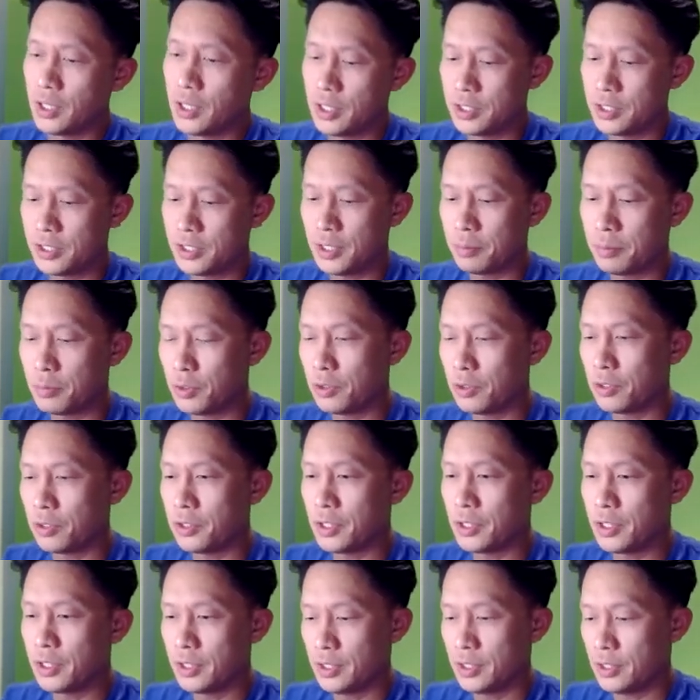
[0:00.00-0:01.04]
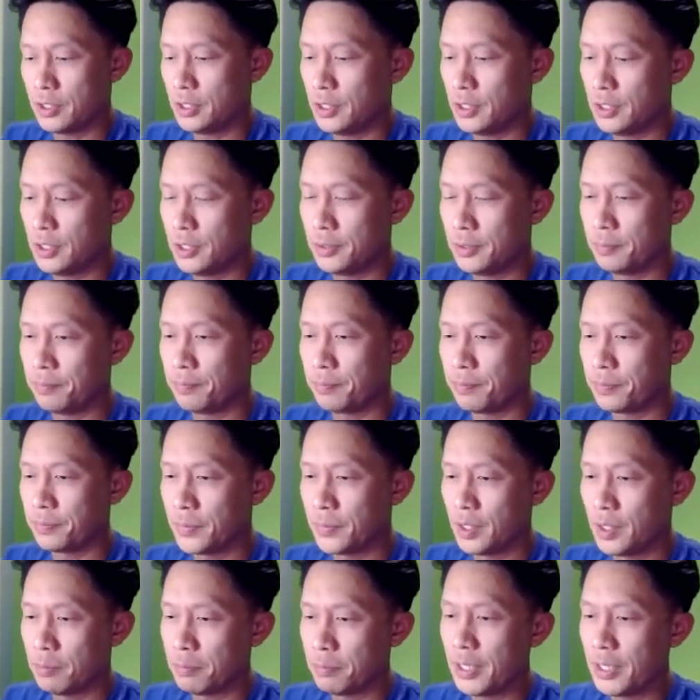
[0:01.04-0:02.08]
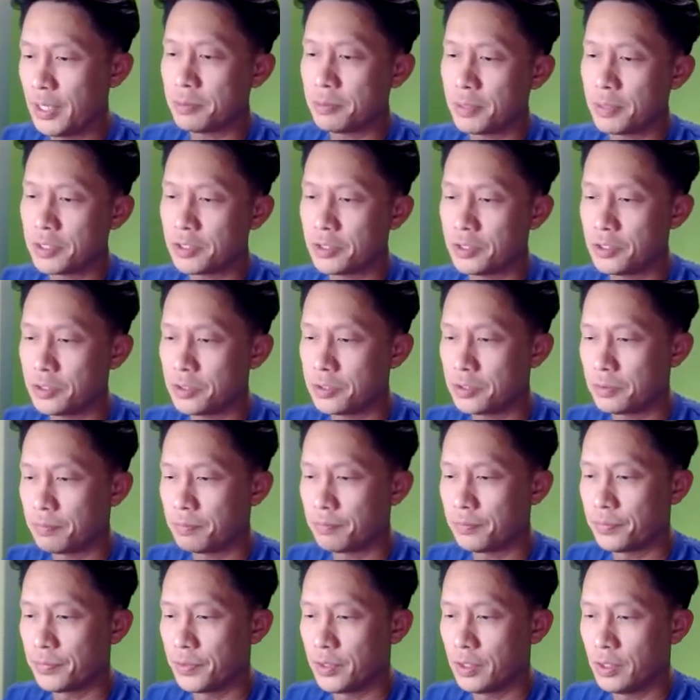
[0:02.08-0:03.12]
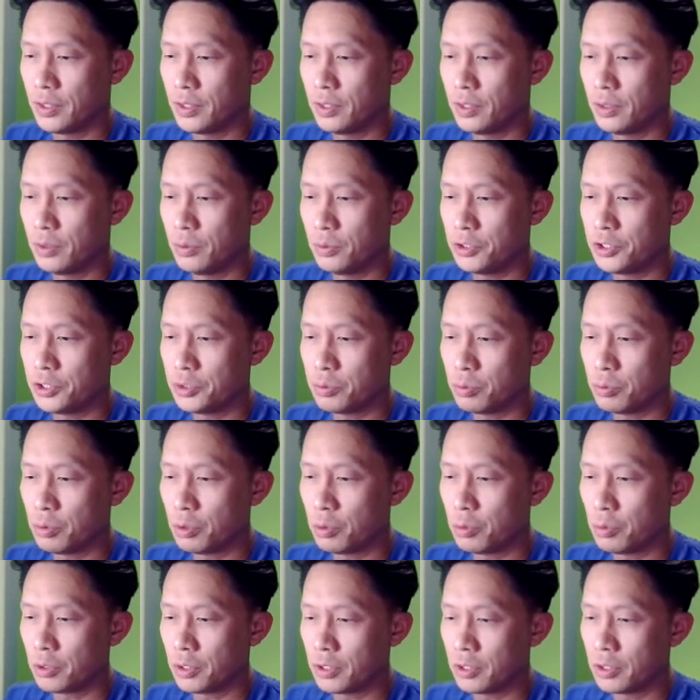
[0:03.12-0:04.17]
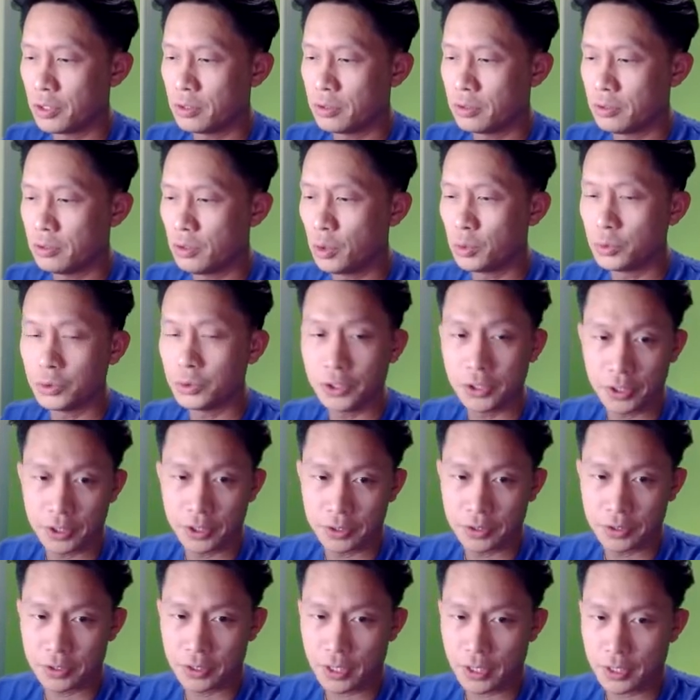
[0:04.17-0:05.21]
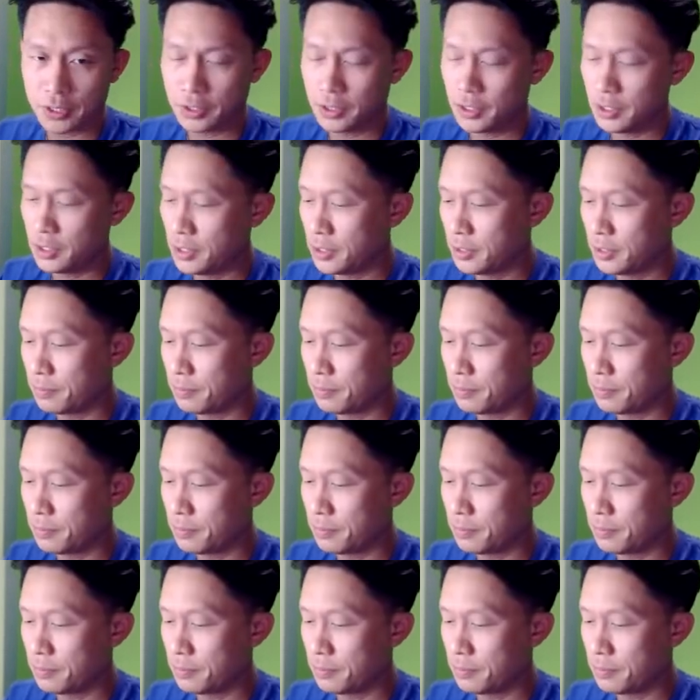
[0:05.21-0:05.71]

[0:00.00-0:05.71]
Sendbird base messages, which is what we're holding inside the